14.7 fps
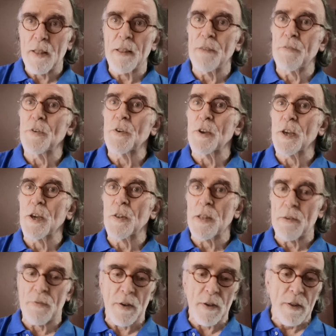If you can go
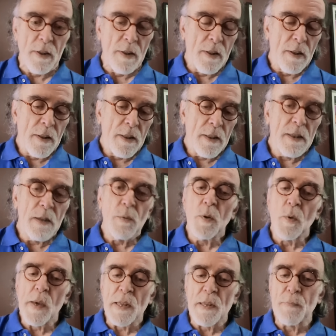that far. There will
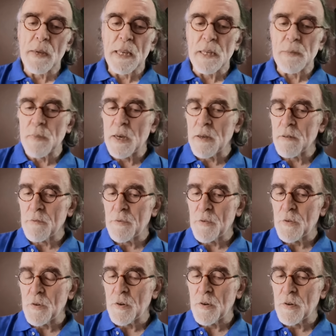always be demand
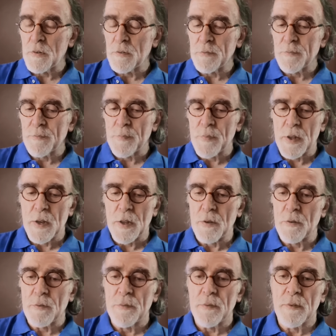for, you know,
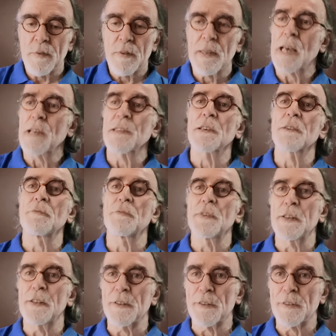Tuscan
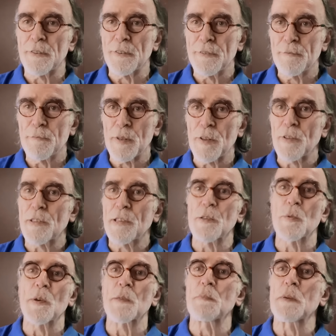villas because there's
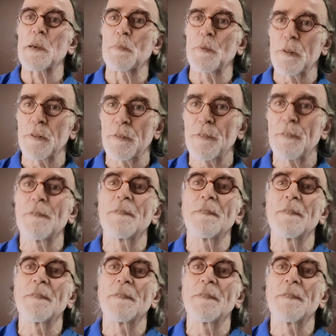always people.